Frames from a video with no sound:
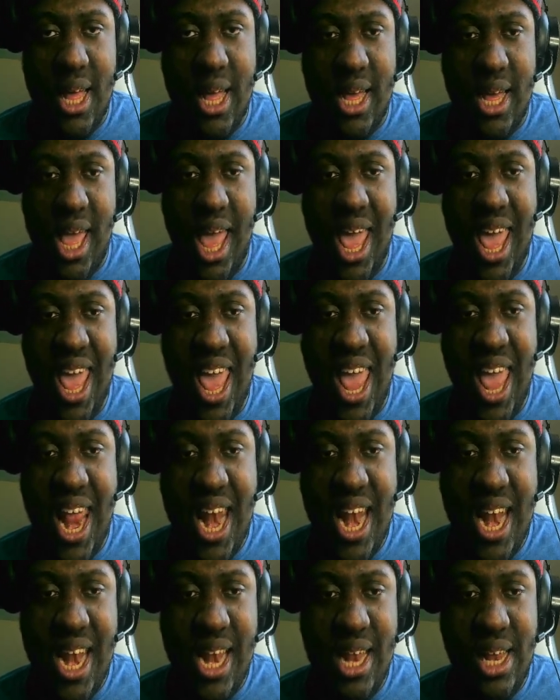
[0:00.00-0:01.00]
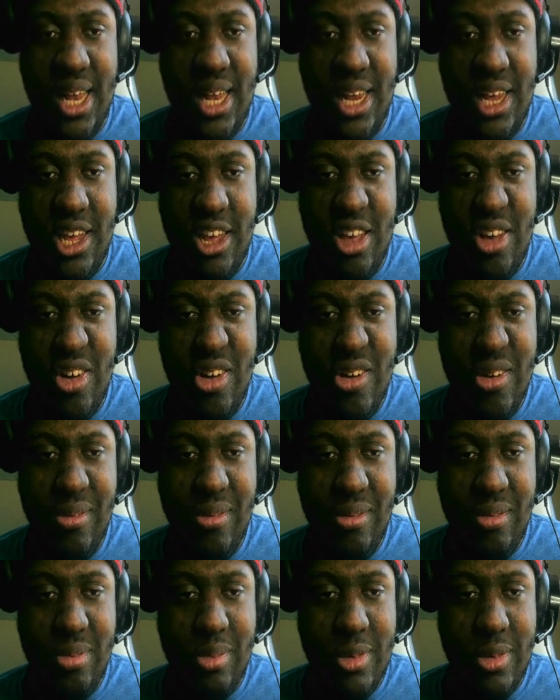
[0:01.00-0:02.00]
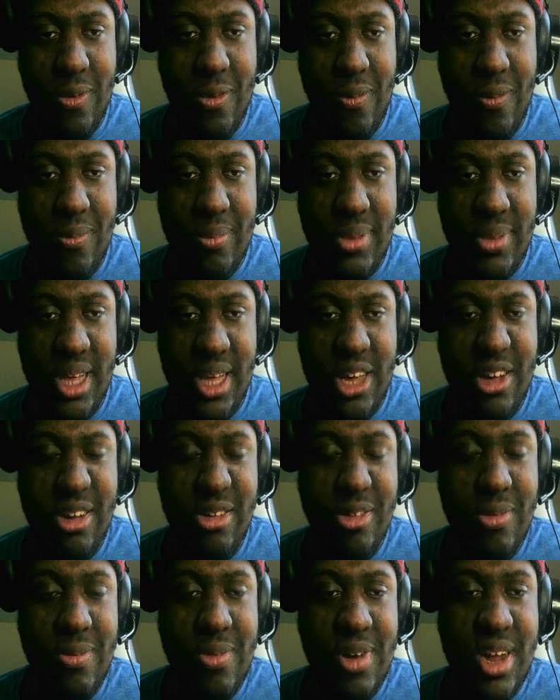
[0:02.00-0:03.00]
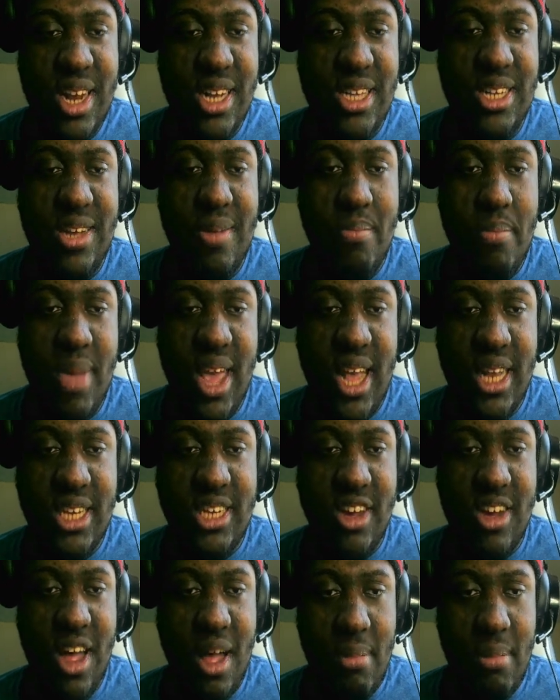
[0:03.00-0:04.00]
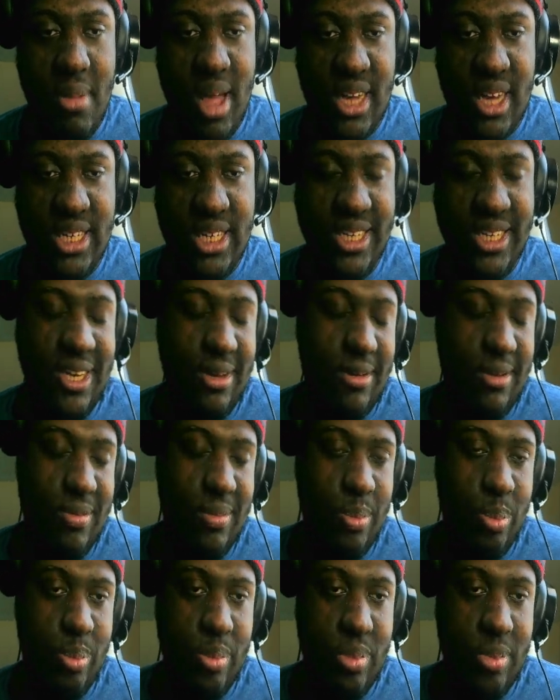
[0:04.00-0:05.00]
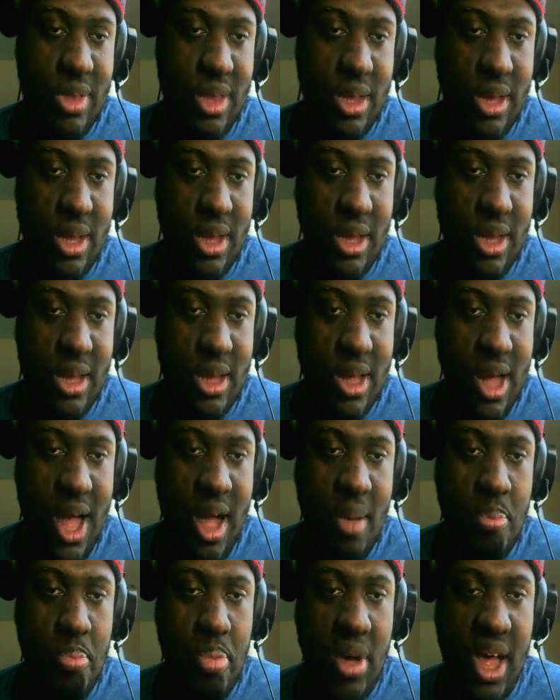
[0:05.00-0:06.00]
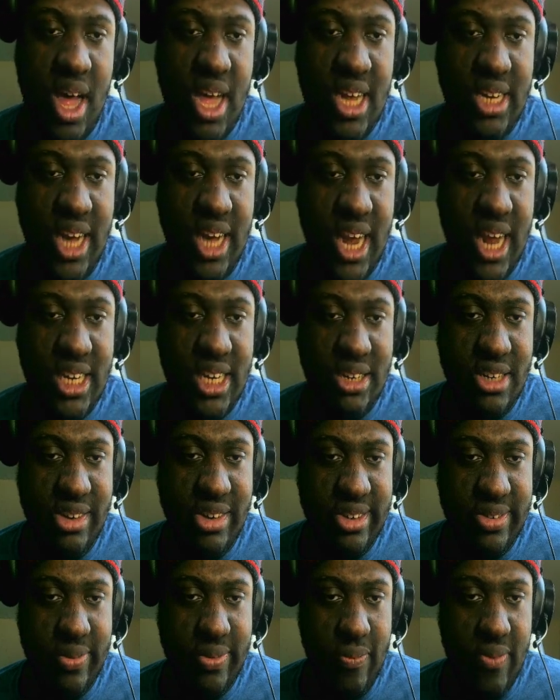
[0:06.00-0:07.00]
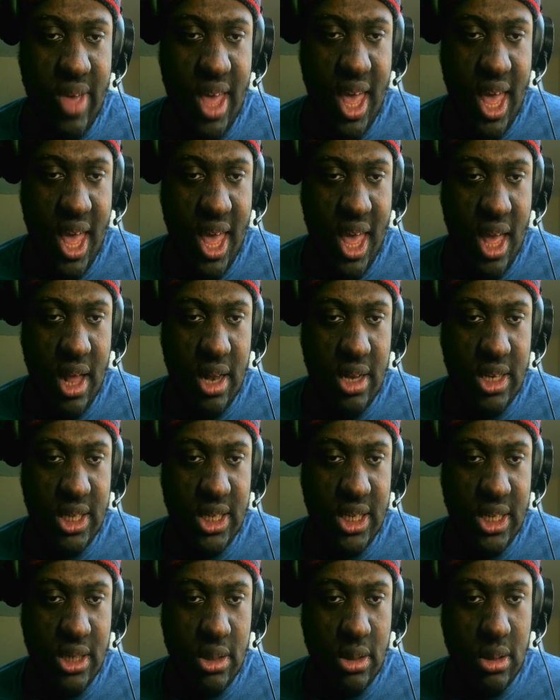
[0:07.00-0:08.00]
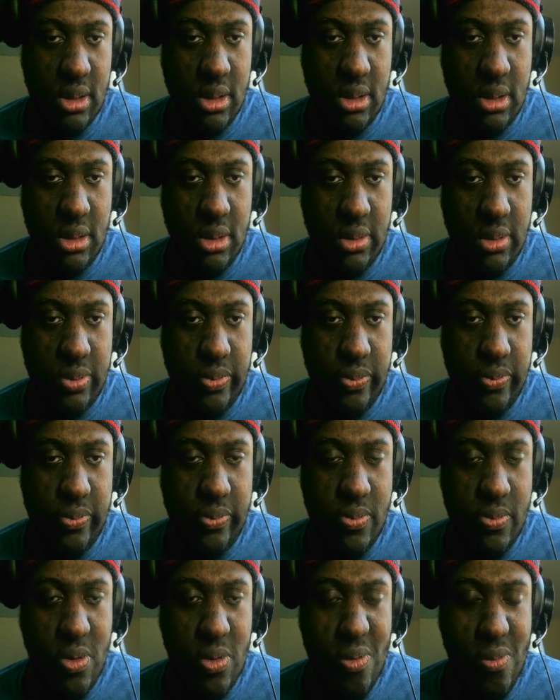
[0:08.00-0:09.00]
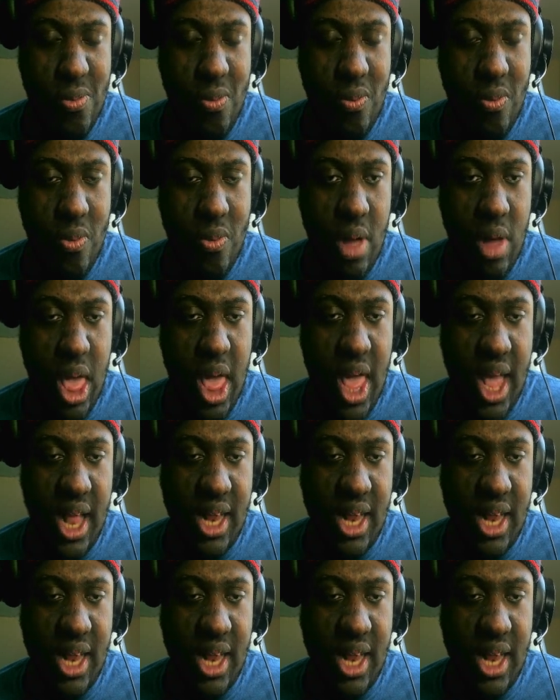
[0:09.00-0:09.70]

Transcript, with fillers: And you you want to make Jon Moxley apologize to his fans. For what?